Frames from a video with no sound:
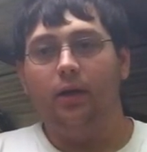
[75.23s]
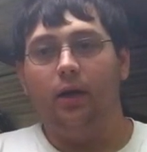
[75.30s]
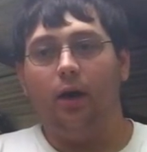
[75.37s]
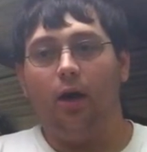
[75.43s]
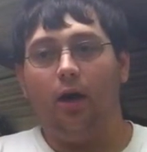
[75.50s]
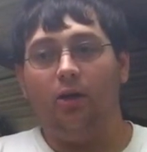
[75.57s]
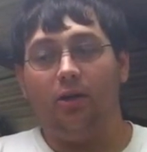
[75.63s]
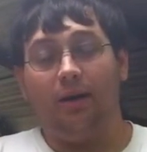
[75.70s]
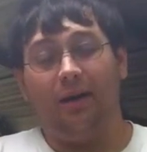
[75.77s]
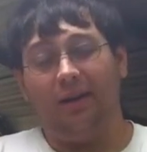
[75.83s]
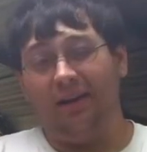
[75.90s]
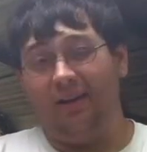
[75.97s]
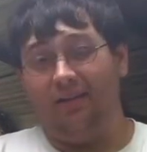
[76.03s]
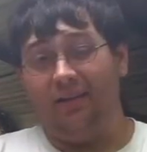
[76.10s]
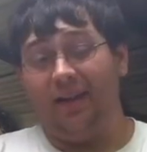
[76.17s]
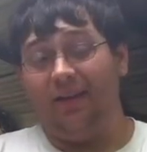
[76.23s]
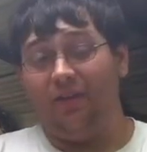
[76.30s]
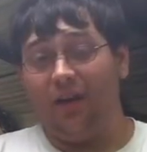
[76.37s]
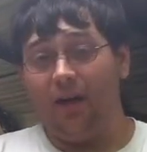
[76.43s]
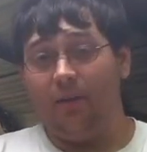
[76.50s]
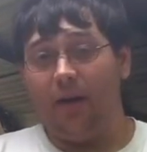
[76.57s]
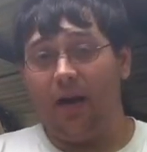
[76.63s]
Now
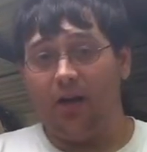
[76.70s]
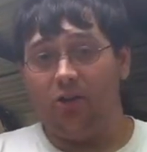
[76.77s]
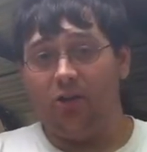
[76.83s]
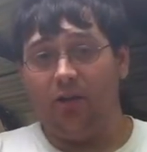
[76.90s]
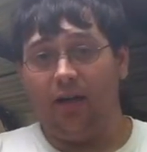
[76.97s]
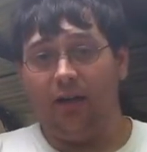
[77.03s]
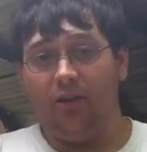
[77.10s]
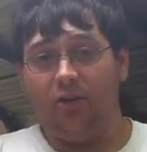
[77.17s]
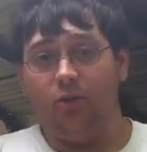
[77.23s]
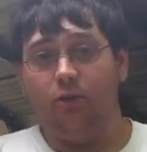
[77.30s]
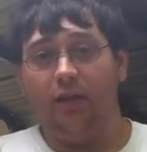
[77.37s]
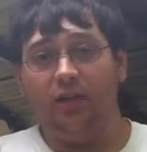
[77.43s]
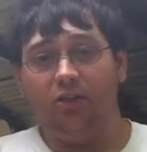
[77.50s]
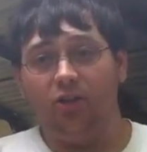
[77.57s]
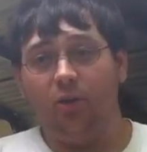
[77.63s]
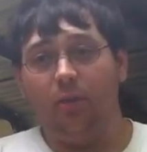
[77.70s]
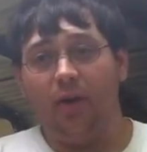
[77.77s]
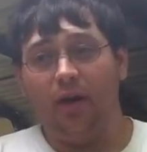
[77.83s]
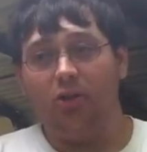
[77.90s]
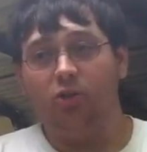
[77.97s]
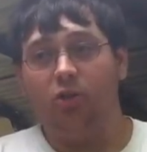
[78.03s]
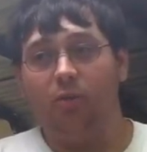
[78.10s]
thinking about it, I should have got the 2-day
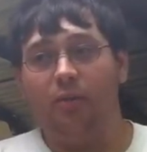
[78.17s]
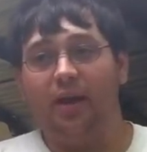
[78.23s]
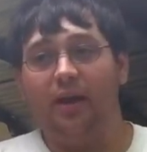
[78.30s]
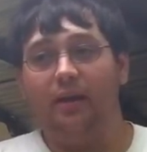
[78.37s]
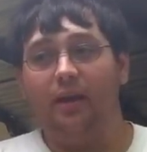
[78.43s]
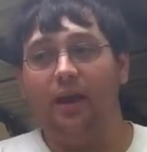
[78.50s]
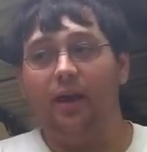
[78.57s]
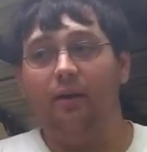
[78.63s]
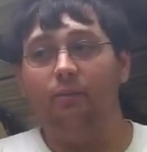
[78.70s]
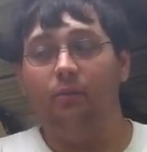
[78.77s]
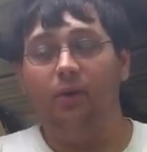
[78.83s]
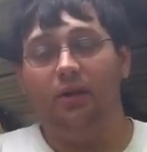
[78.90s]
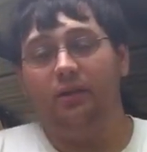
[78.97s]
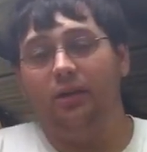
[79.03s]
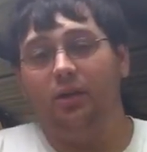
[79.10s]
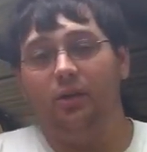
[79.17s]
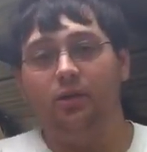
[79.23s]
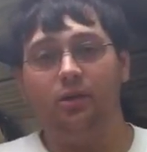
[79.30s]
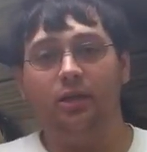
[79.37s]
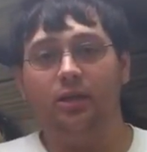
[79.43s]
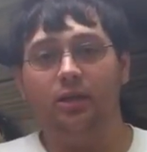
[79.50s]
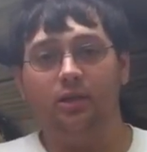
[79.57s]
shipping. I should have paid that, but you know,
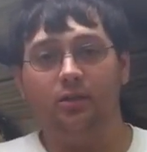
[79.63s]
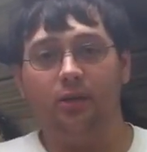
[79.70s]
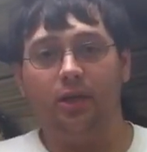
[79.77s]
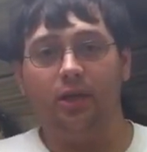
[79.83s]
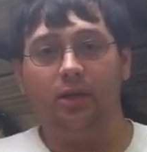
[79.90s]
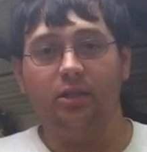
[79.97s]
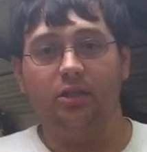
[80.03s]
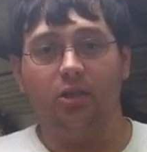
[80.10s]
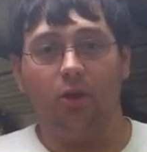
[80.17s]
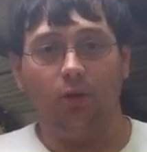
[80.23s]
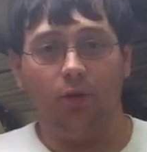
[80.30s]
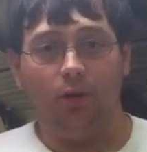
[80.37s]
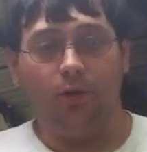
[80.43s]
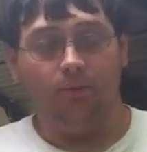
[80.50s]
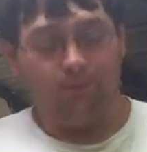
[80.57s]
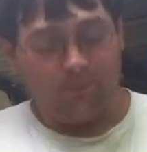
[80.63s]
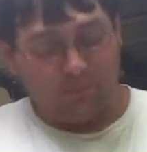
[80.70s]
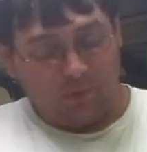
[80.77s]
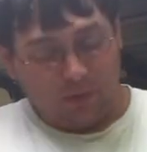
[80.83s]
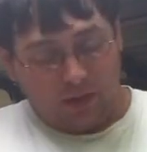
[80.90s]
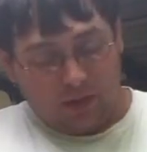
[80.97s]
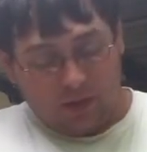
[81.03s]
it is what it is. It's all good.
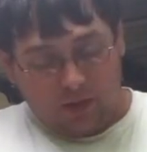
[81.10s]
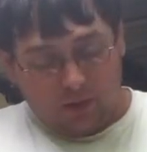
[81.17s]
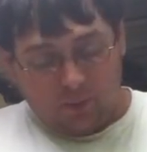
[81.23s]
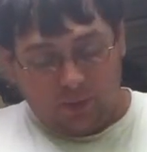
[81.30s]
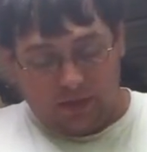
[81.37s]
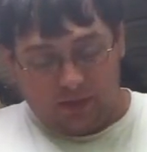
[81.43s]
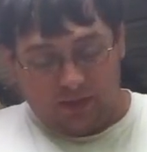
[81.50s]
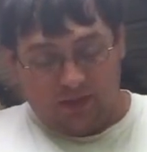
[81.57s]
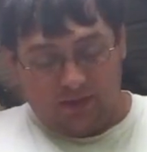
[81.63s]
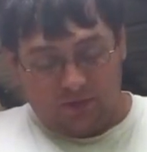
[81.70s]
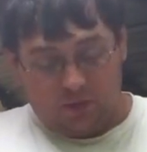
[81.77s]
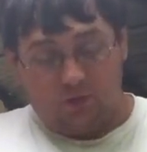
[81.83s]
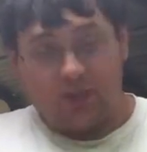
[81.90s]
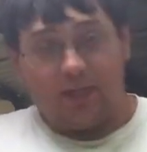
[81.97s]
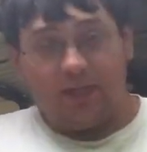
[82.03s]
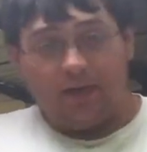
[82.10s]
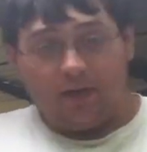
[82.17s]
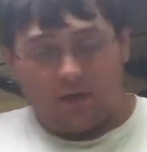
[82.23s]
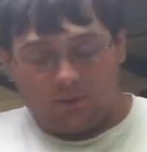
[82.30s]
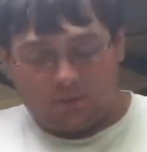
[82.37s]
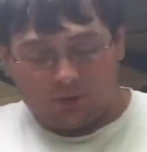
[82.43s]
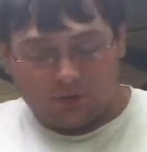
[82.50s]
But if you'll see
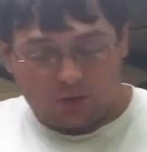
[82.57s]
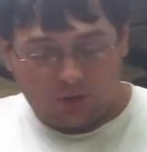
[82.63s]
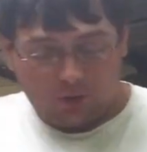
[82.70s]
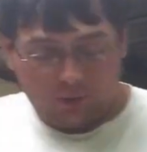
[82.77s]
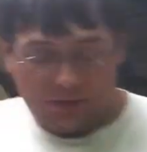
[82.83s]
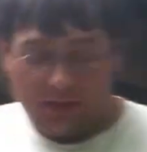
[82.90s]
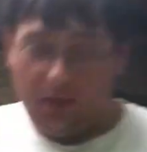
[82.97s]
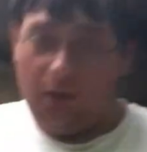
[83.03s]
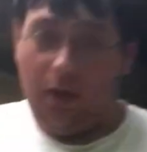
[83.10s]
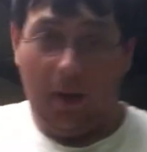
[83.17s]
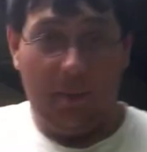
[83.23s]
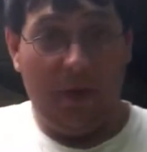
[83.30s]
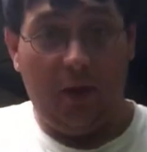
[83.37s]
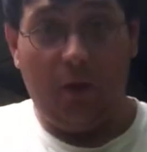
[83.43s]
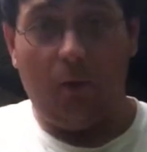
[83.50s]
here, I'm gonna show you what they look like, man.